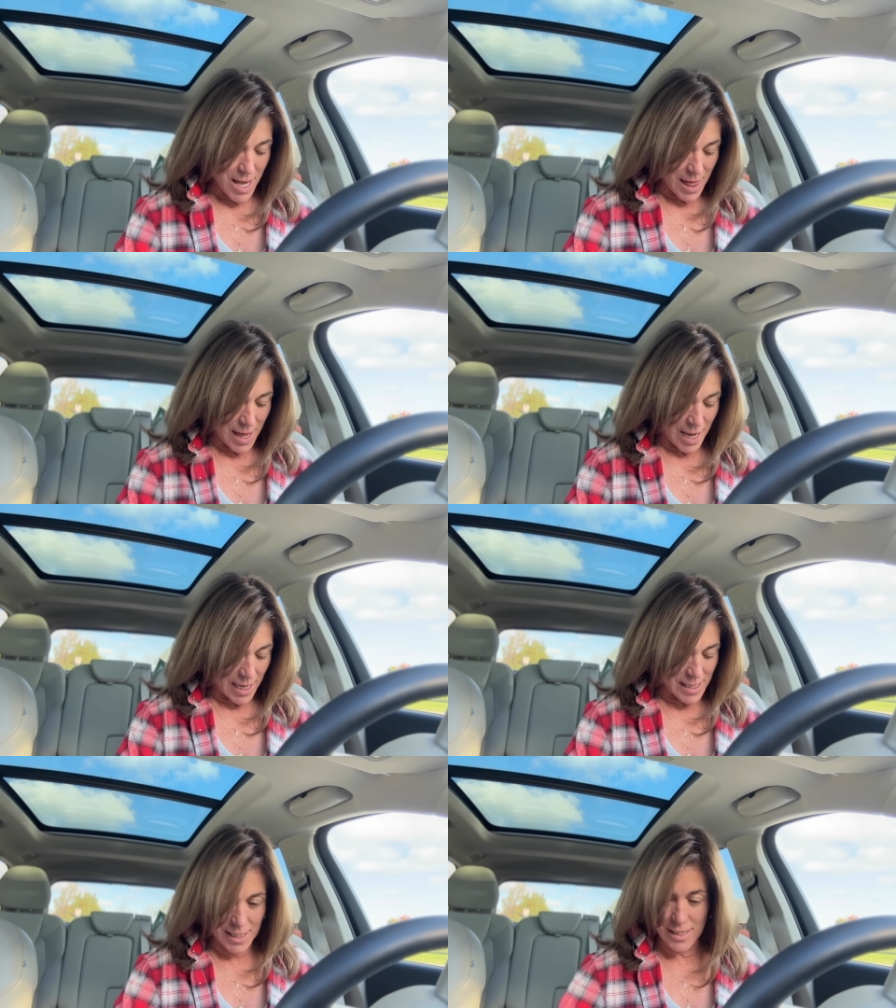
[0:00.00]

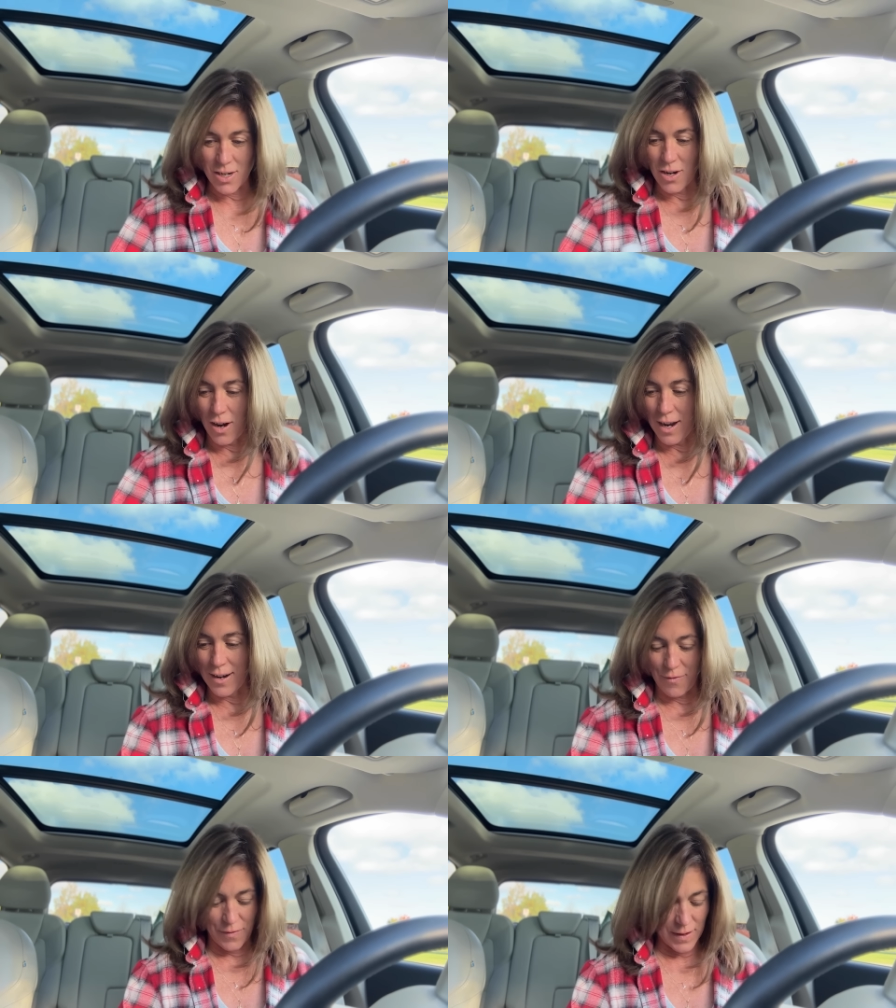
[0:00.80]
that does
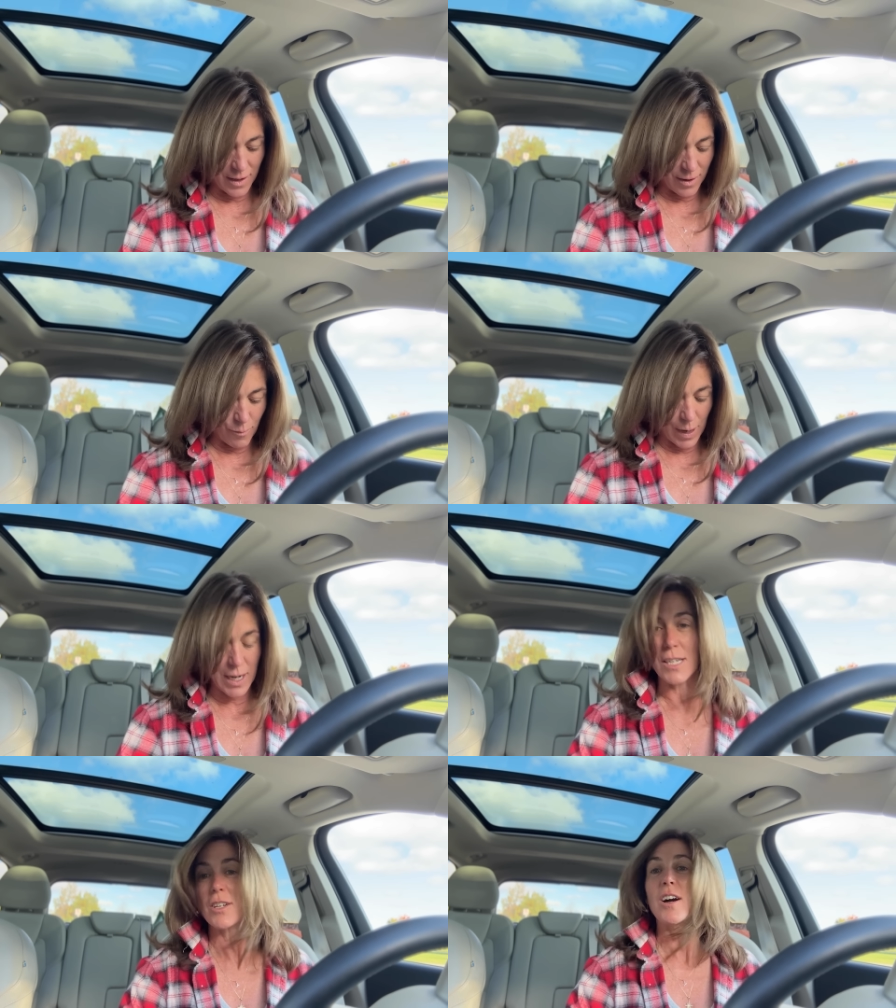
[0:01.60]
not feel
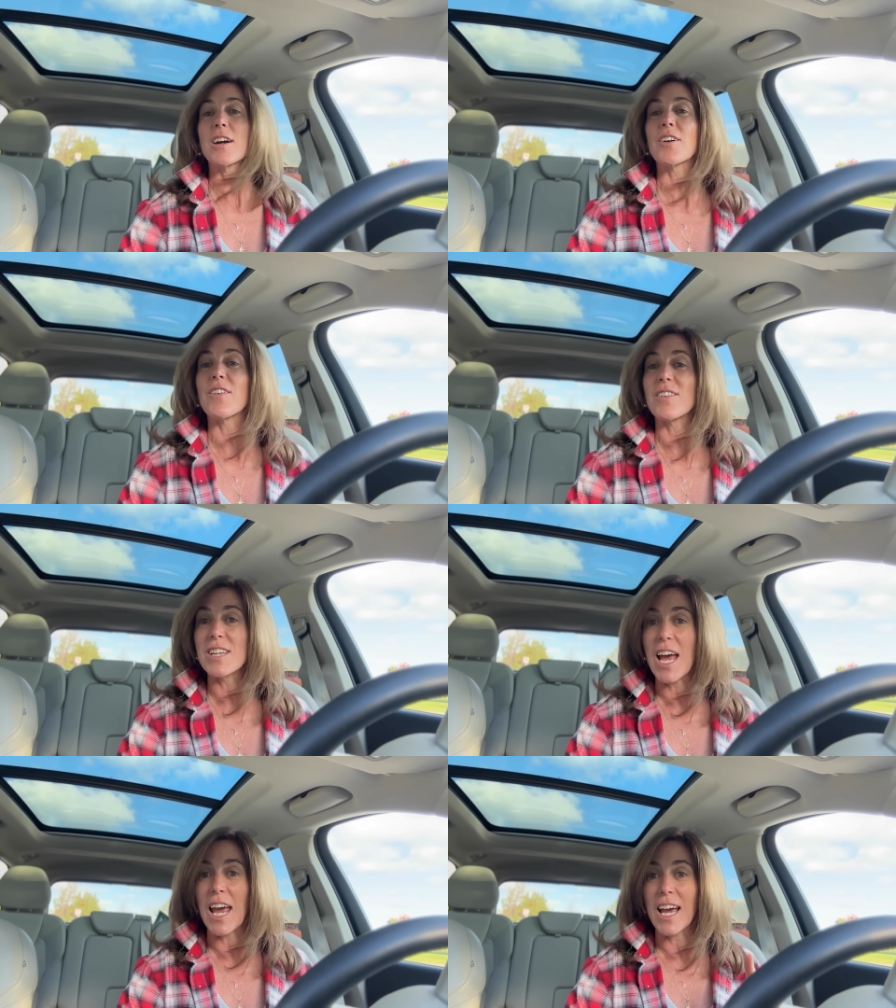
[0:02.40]
ready to conquer their
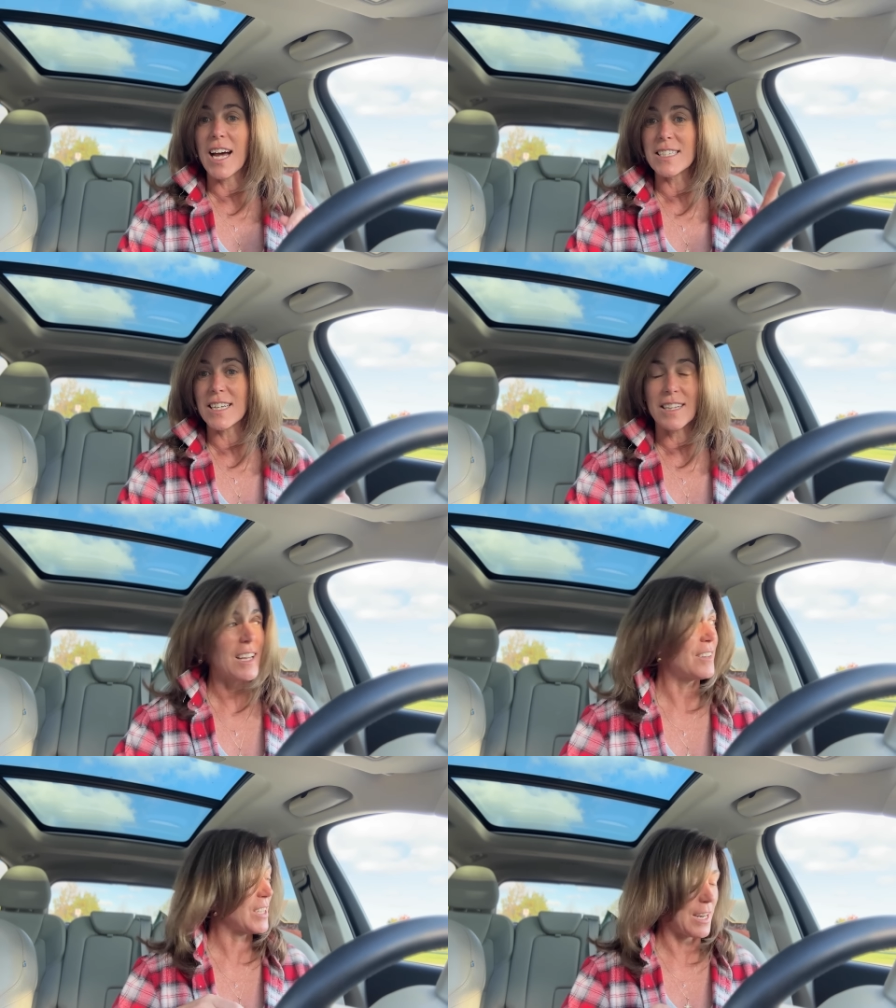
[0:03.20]
day until
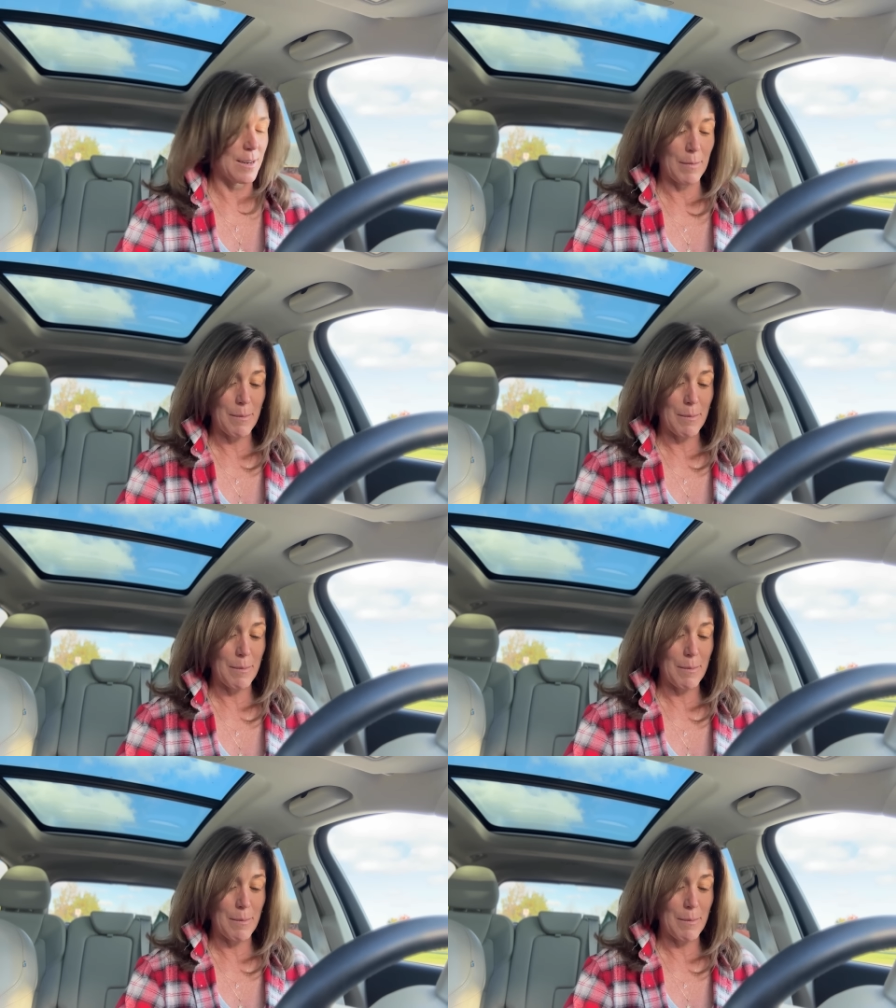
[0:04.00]
I've done my